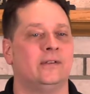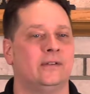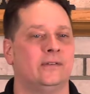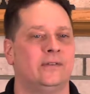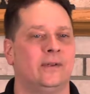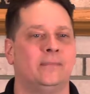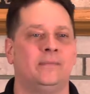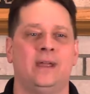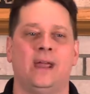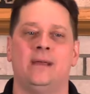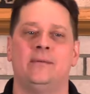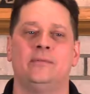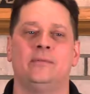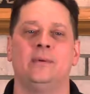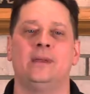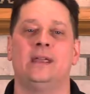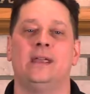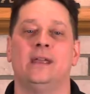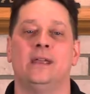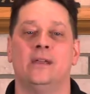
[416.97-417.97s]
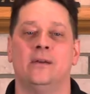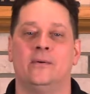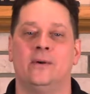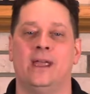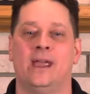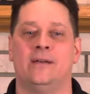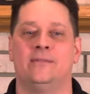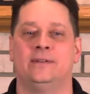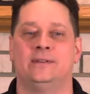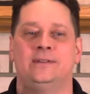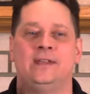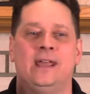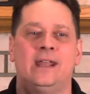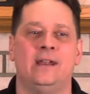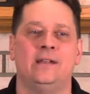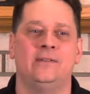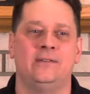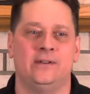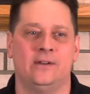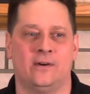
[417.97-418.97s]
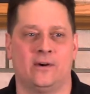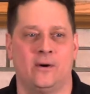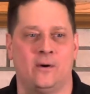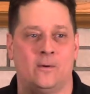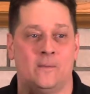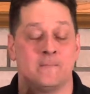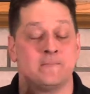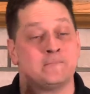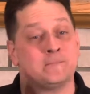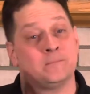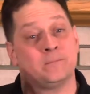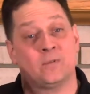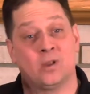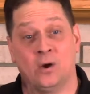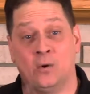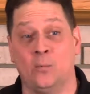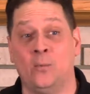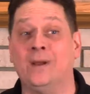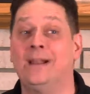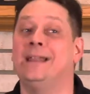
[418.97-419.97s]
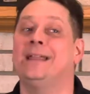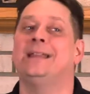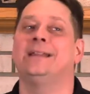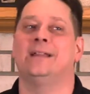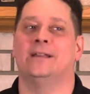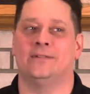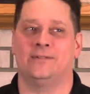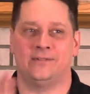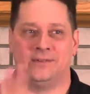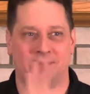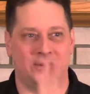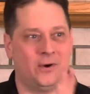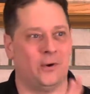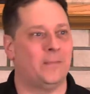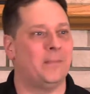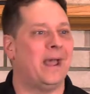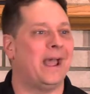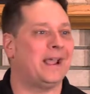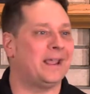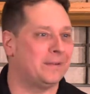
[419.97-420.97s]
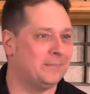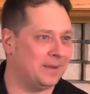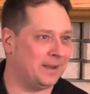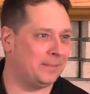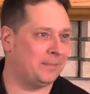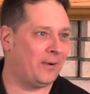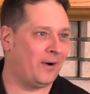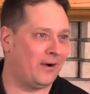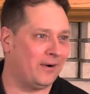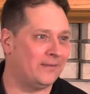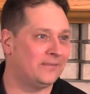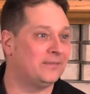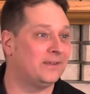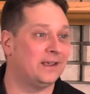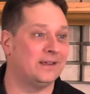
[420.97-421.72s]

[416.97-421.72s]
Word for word: And sometimes we, we have a tendency or a willingness to go back and be a part of